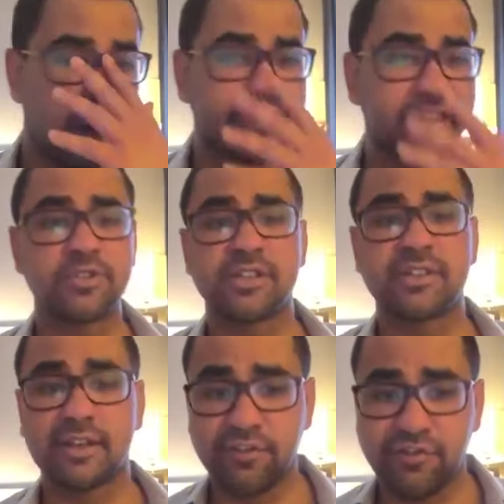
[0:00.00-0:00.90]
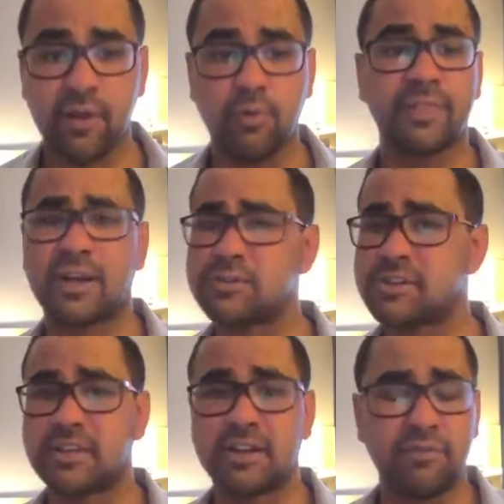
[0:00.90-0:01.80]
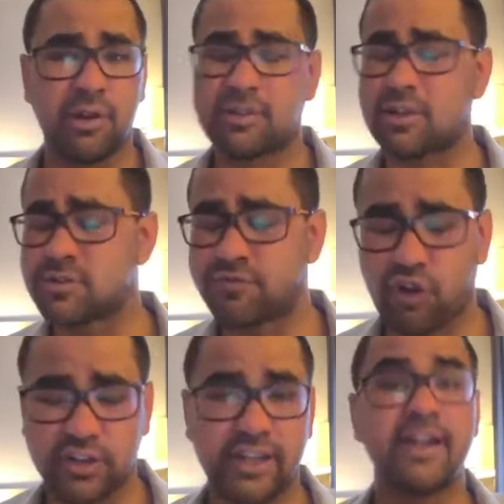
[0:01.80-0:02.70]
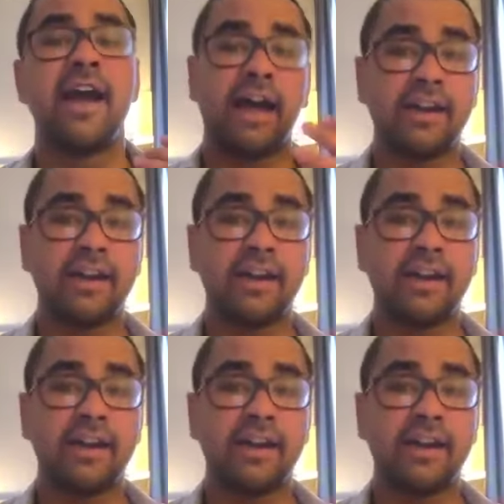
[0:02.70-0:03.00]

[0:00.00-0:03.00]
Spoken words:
1,035, 1,030, 1,040,